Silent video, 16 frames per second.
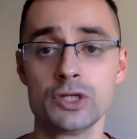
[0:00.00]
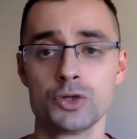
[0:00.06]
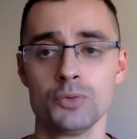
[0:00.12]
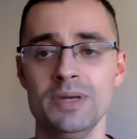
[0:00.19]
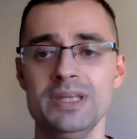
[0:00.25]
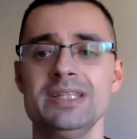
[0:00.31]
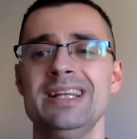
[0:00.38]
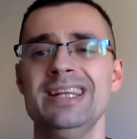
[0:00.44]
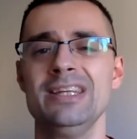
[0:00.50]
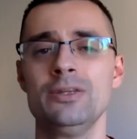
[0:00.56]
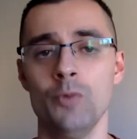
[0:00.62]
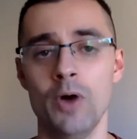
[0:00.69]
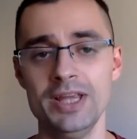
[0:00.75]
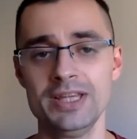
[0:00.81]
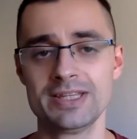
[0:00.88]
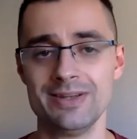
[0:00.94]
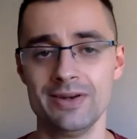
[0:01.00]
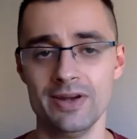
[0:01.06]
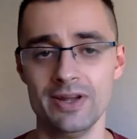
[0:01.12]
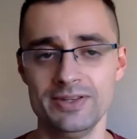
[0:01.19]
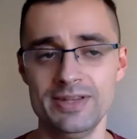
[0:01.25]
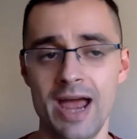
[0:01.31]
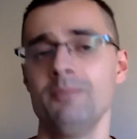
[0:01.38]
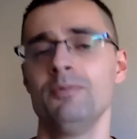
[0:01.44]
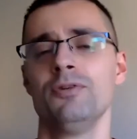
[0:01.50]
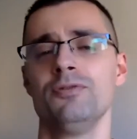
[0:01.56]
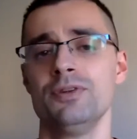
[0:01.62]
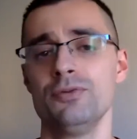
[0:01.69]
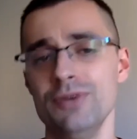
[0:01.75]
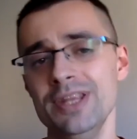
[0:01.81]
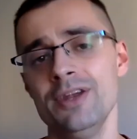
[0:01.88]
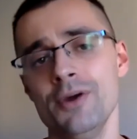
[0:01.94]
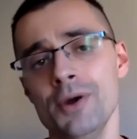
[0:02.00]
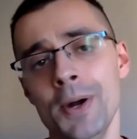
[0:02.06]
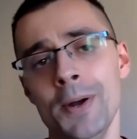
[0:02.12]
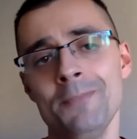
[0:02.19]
So basically, it wastes the time of the reader,